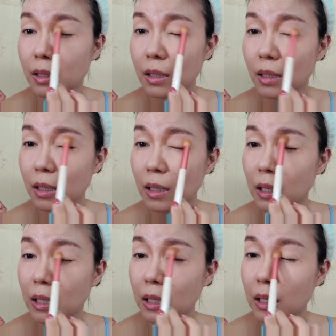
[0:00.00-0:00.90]

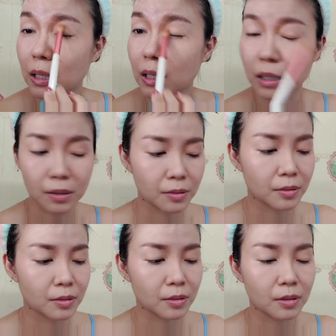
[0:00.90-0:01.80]

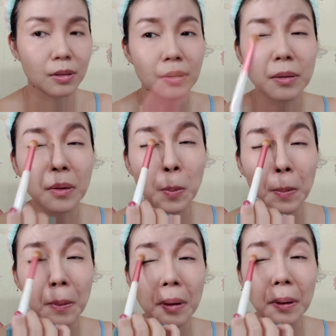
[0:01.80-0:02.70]
(no one is talking)